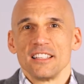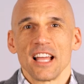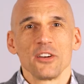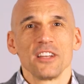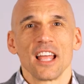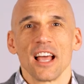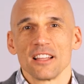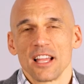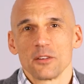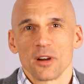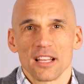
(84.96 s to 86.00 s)
down in
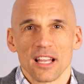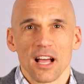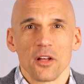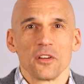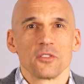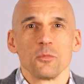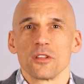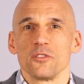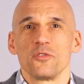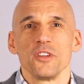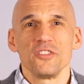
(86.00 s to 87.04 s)
LA right now, there's more
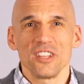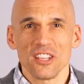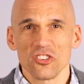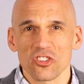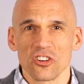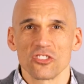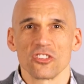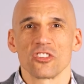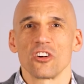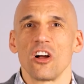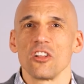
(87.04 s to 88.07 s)
than 15
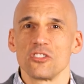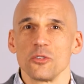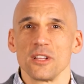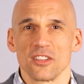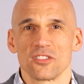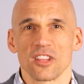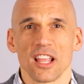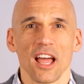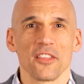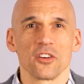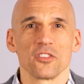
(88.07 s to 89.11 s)
churches that are all doing this
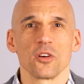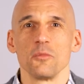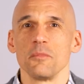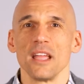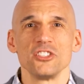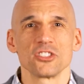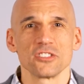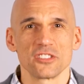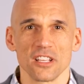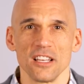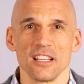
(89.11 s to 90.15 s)
together. So major
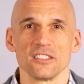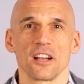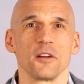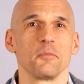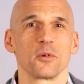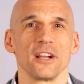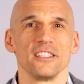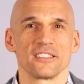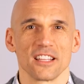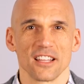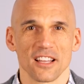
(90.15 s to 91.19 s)
cities are
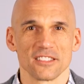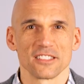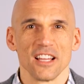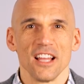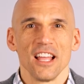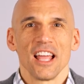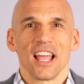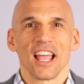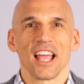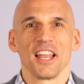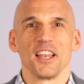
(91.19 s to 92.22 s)
embracing this.
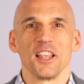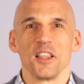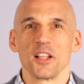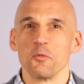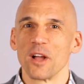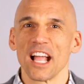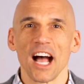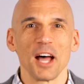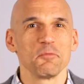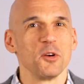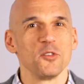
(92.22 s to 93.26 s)
And when
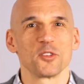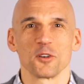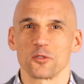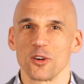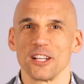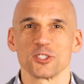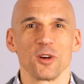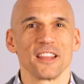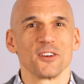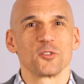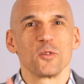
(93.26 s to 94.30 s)
God moves in a fresh
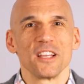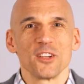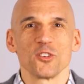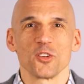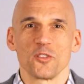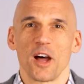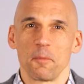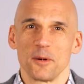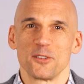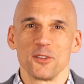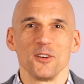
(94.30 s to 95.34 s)
way, there's windows of
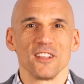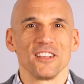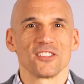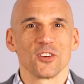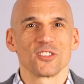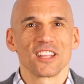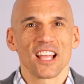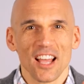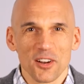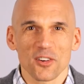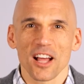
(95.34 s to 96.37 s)
opportunities, those
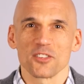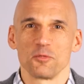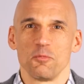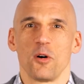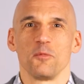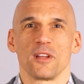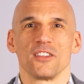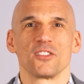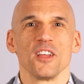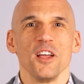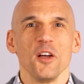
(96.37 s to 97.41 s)
kairos
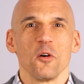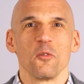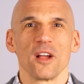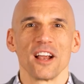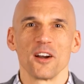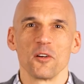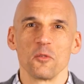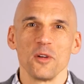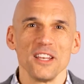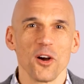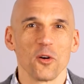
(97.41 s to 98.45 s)
moments where
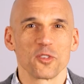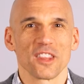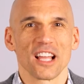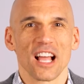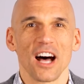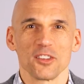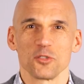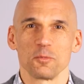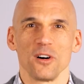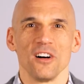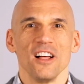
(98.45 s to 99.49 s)
we know for the
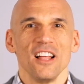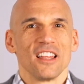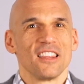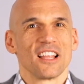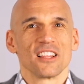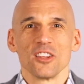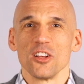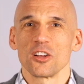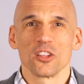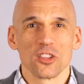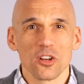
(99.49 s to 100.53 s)
gospel that
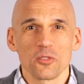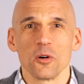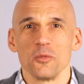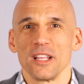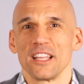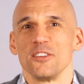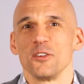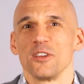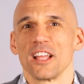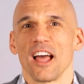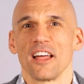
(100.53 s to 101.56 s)
look what we can
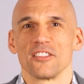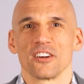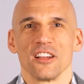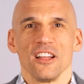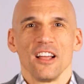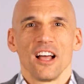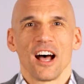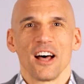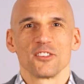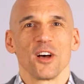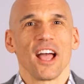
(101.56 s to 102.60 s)
do together.
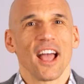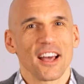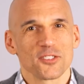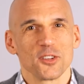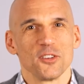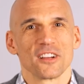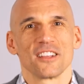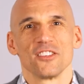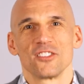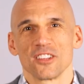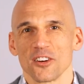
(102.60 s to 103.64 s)
So I ask you to
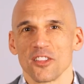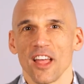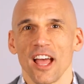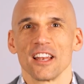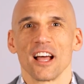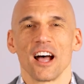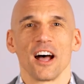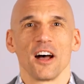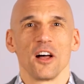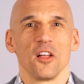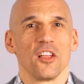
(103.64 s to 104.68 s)
consider that,
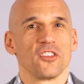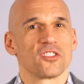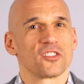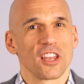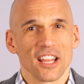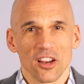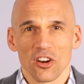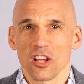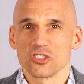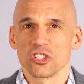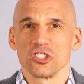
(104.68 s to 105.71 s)
sending an
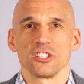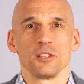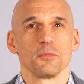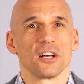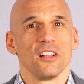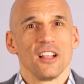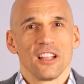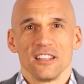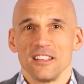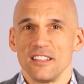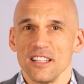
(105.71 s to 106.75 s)
all-church email.
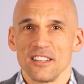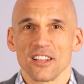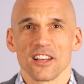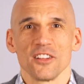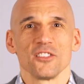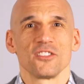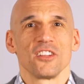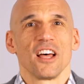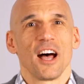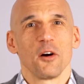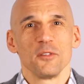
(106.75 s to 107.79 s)
Details,
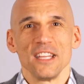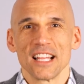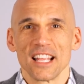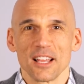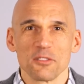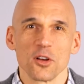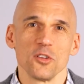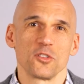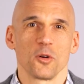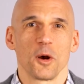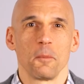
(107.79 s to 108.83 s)
we need to give
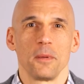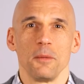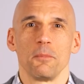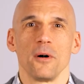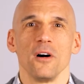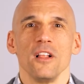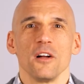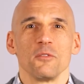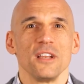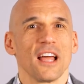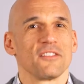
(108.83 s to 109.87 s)
those to our people.
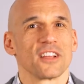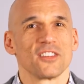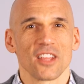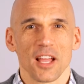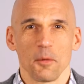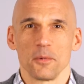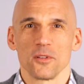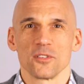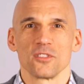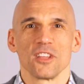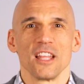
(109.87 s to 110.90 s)
We need to have
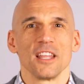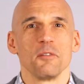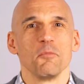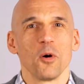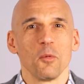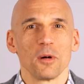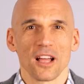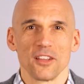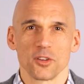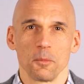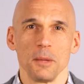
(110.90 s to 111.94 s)
examples and then
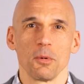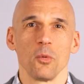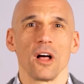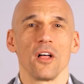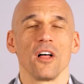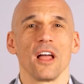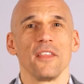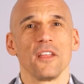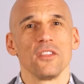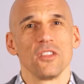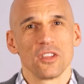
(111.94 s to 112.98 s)
mobilize our people well.
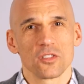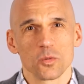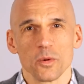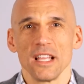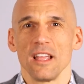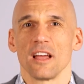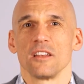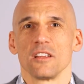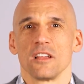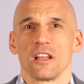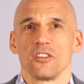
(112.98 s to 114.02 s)
And then this weekend,
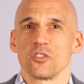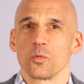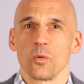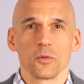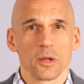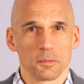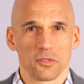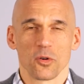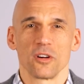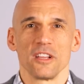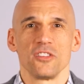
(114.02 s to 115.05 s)
just 1 week
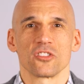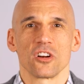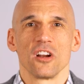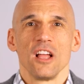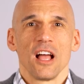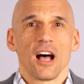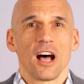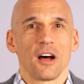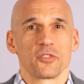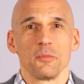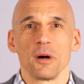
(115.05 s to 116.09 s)
before Easter,
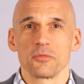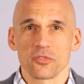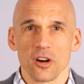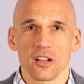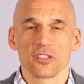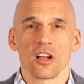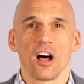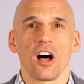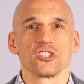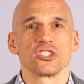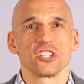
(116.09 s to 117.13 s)
from up front,
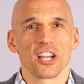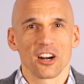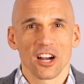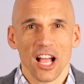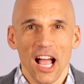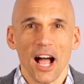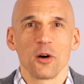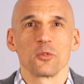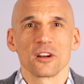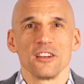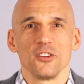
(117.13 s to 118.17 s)
I'll share how
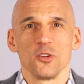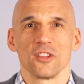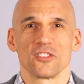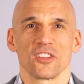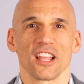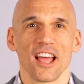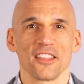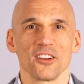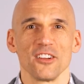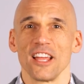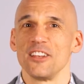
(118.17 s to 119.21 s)
we're going to do this
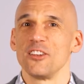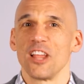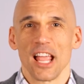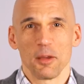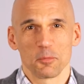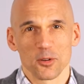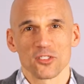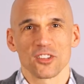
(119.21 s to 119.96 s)
together, and then April